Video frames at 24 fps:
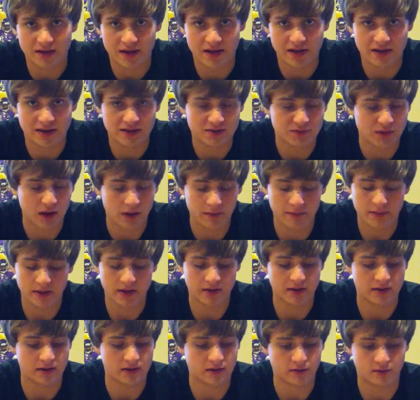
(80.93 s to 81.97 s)
and he's
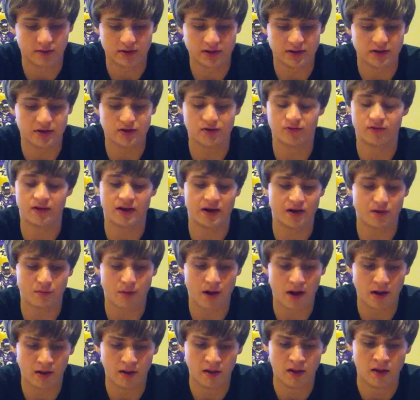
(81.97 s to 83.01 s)
probably going to do very
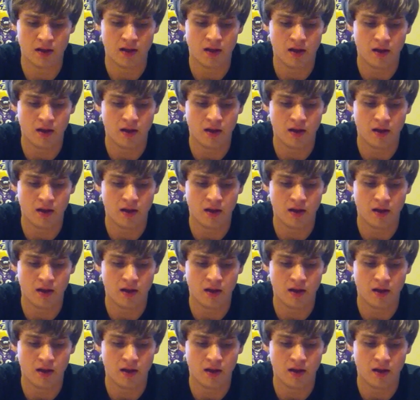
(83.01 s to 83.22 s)
well.